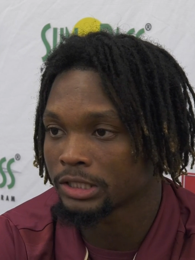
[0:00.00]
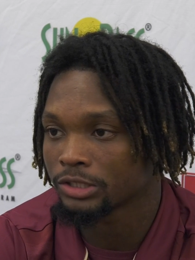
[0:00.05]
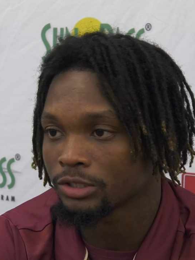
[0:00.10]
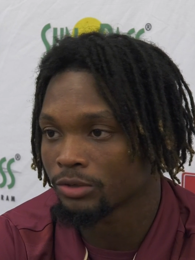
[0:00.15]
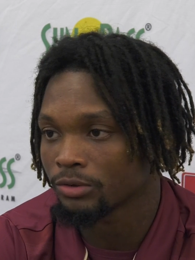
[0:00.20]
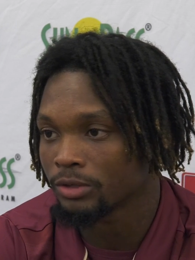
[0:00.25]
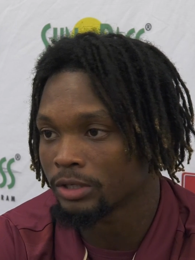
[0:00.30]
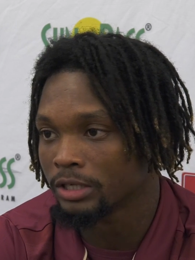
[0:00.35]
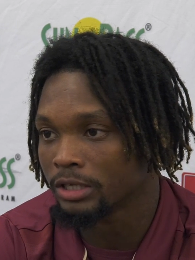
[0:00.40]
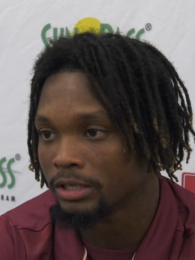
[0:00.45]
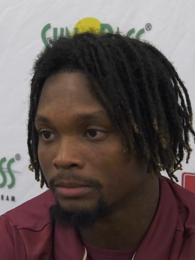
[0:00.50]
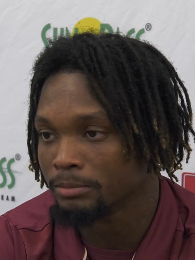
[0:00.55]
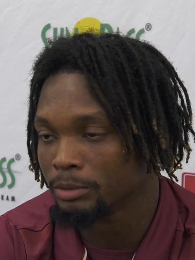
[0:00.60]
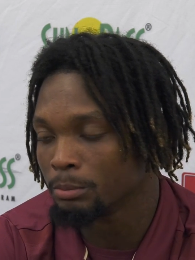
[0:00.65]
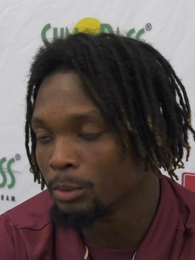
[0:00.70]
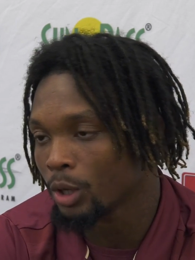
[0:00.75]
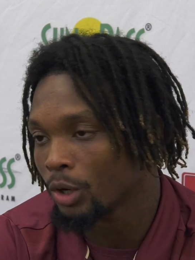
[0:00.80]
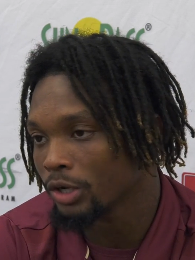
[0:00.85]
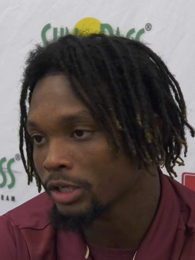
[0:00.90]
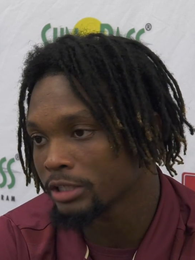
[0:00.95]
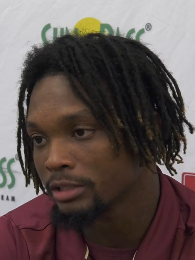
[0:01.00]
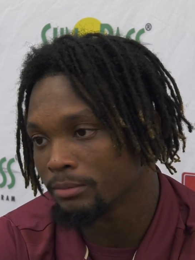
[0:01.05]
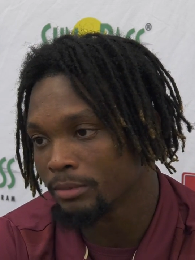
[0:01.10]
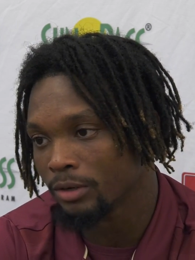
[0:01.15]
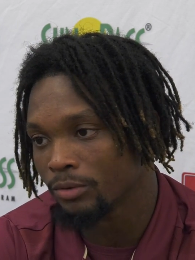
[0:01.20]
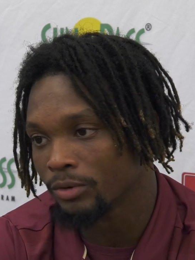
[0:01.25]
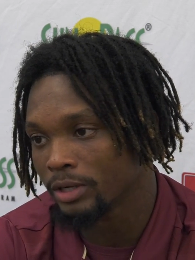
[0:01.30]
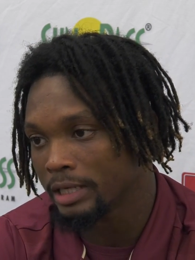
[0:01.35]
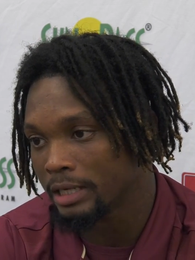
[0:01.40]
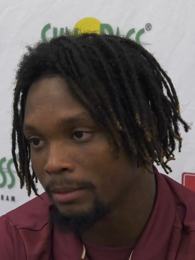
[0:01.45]
So now the ball came
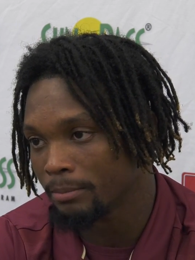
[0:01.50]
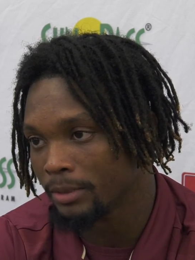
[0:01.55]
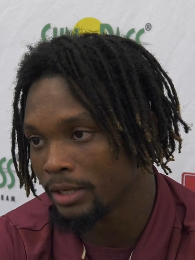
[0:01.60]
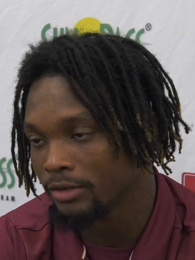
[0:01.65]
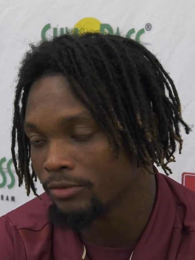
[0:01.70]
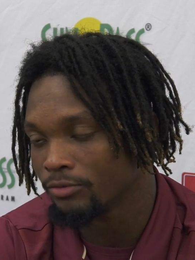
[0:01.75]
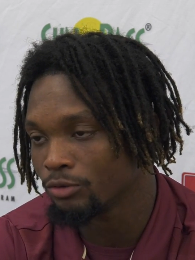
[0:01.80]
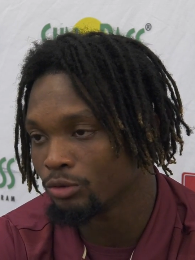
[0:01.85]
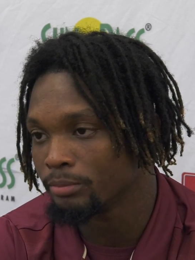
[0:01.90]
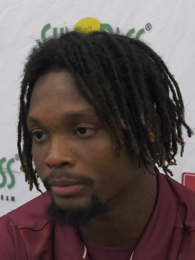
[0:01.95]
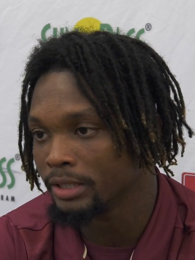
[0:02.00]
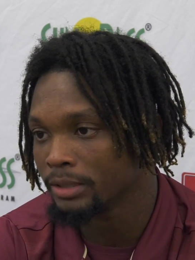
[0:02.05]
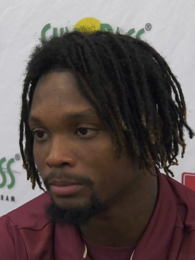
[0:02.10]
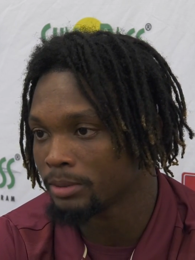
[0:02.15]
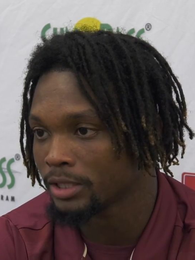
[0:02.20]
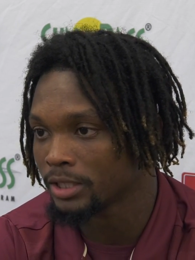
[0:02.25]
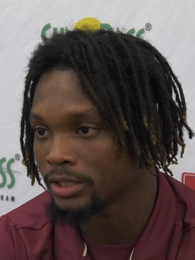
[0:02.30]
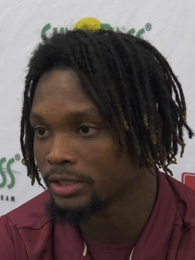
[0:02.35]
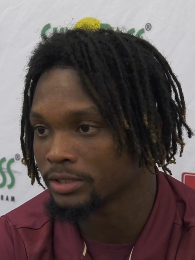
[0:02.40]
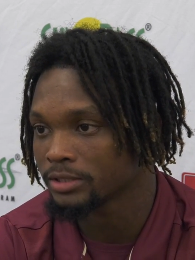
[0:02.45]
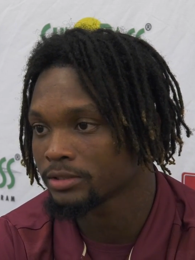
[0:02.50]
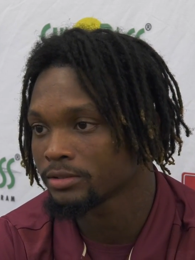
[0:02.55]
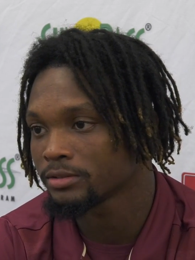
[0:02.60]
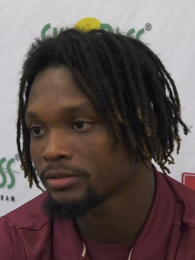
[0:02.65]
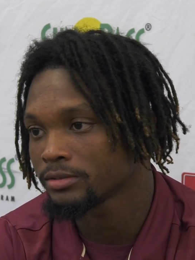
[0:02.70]
my way, and I made a few big plays.